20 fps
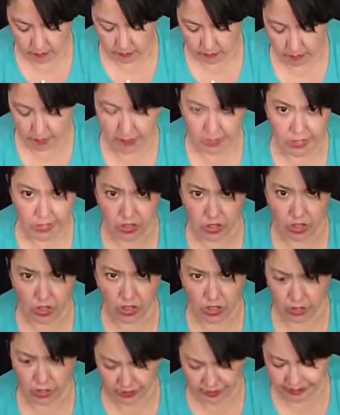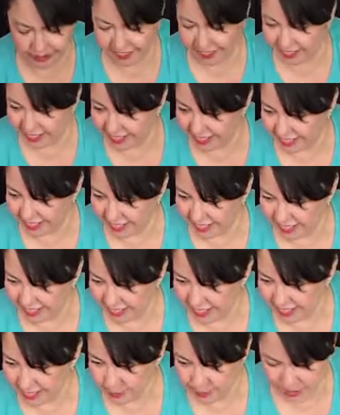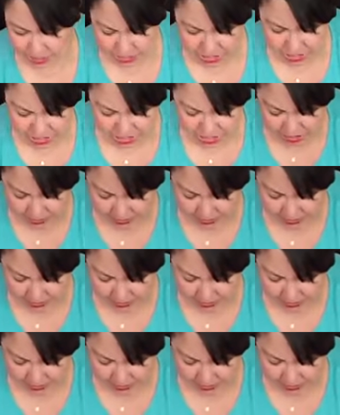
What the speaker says: making sure. Telling you to do